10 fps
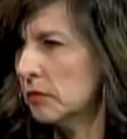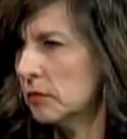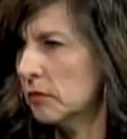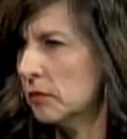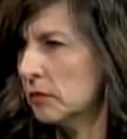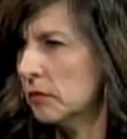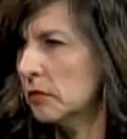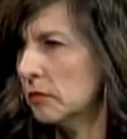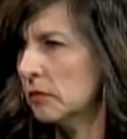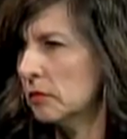how I
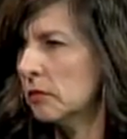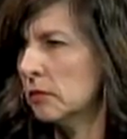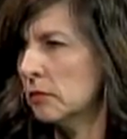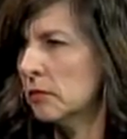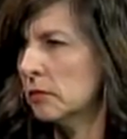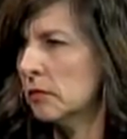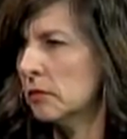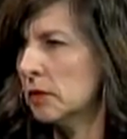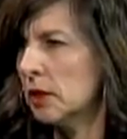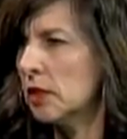broke into uh,
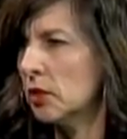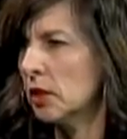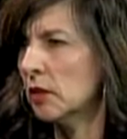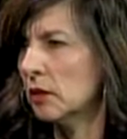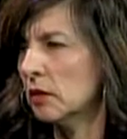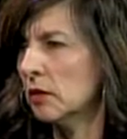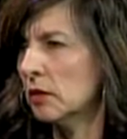education